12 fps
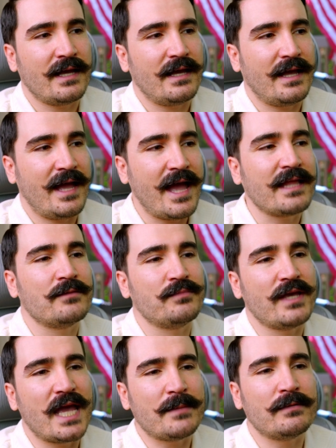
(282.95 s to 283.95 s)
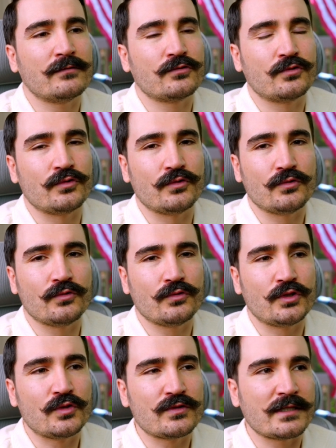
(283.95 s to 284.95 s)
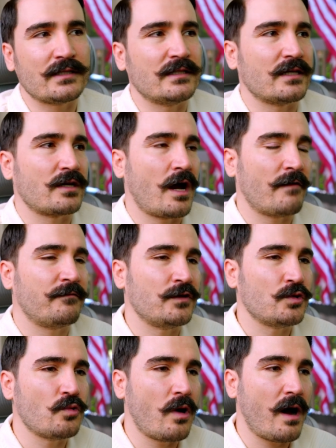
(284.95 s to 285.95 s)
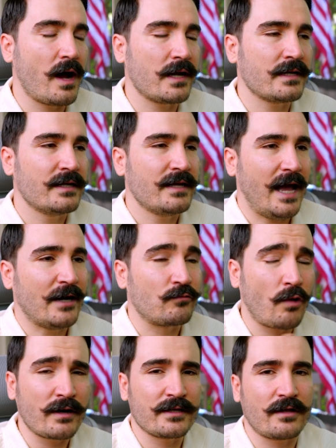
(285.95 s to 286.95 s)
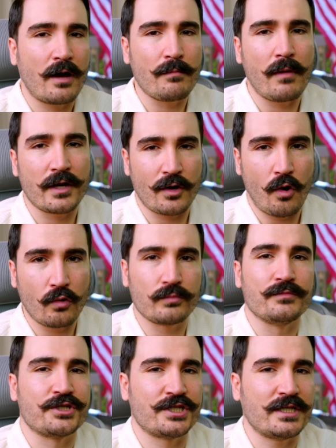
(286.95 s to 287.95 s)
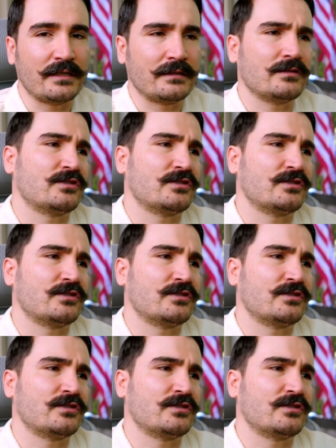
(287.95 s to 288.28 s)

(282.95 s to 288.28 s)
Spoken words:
and be able to use it in the ComfyUI and run it on my own machine.